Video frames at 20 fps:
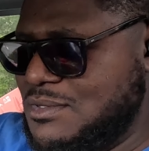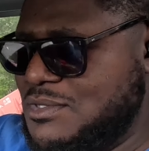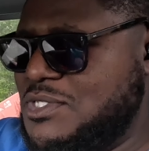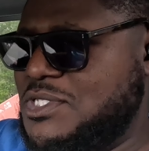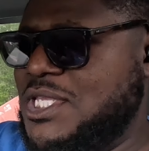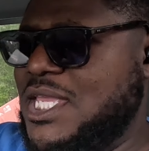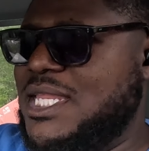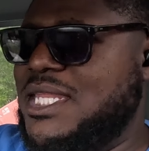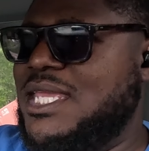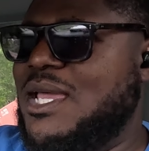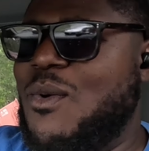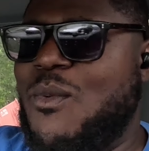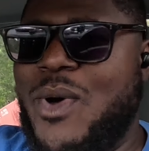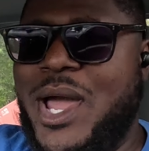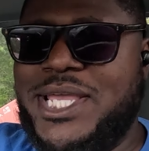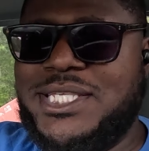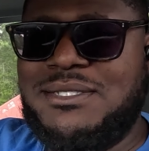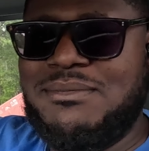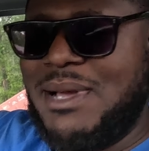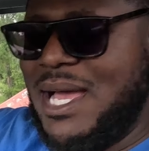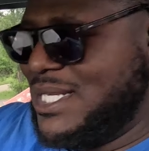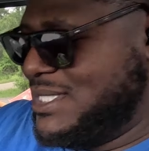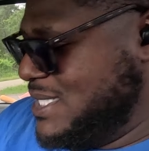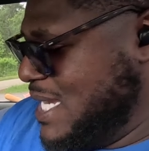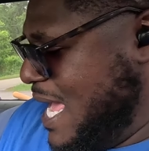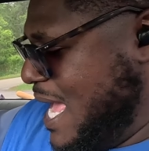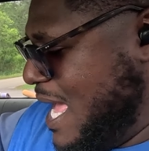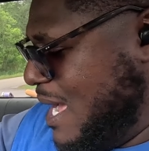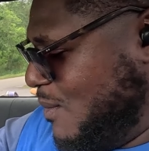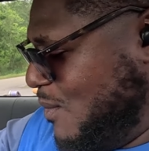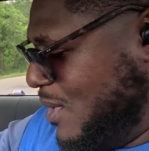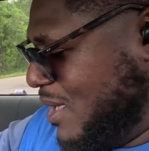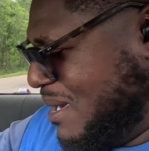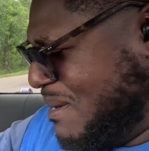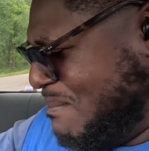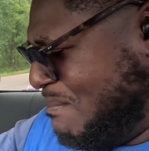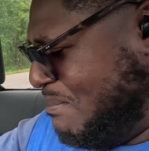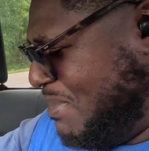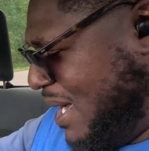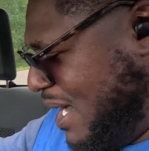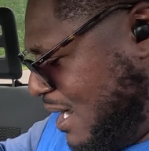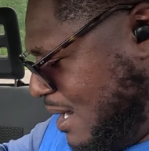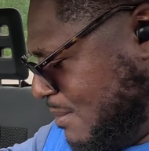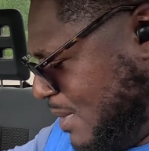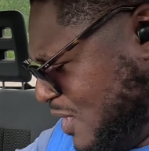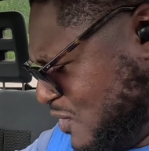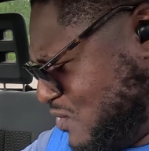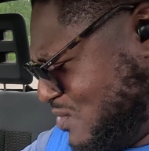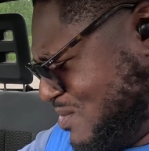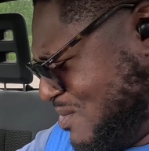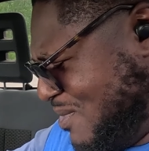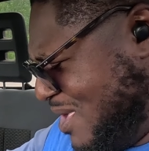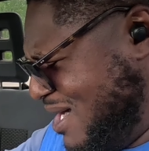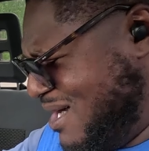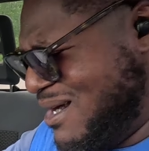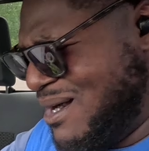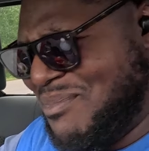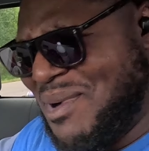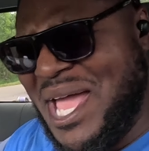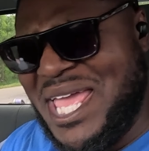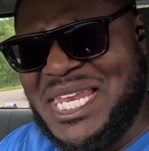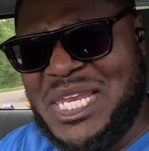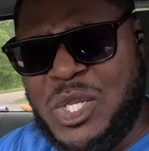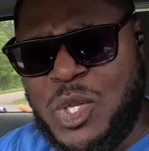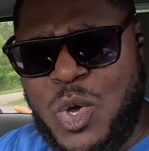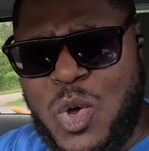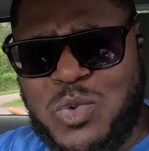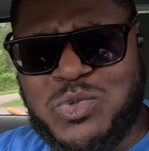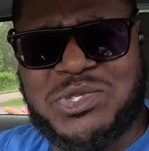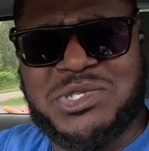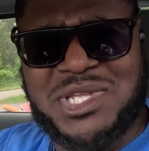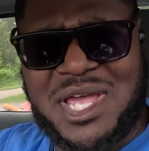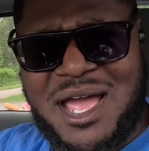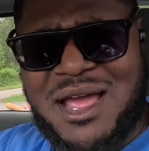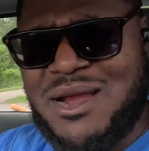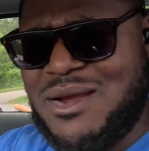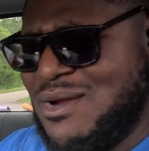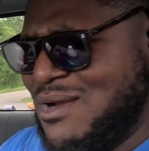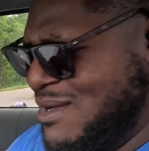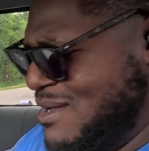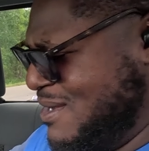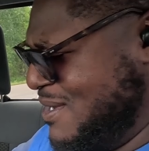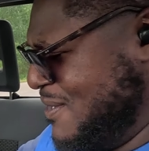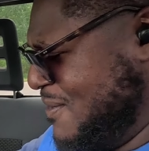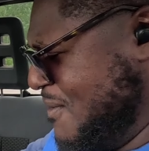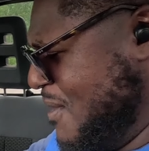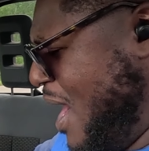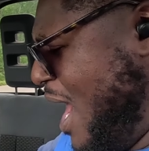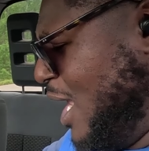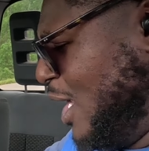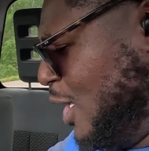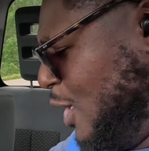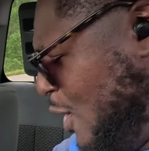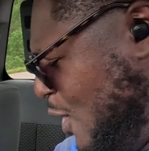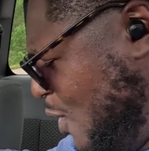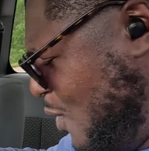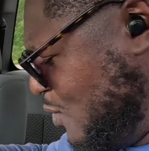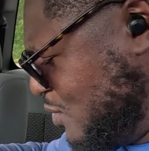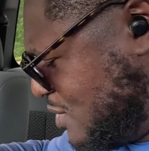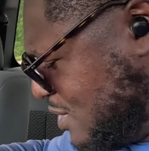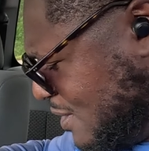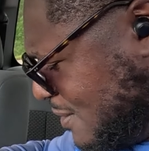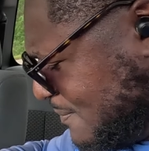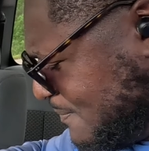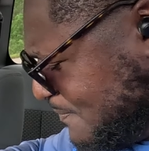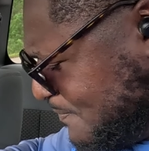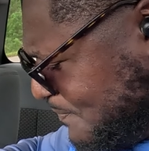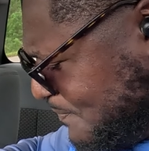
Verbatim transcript: Sitting here wasting my time. What a bum. A scrub. A loser. A loser.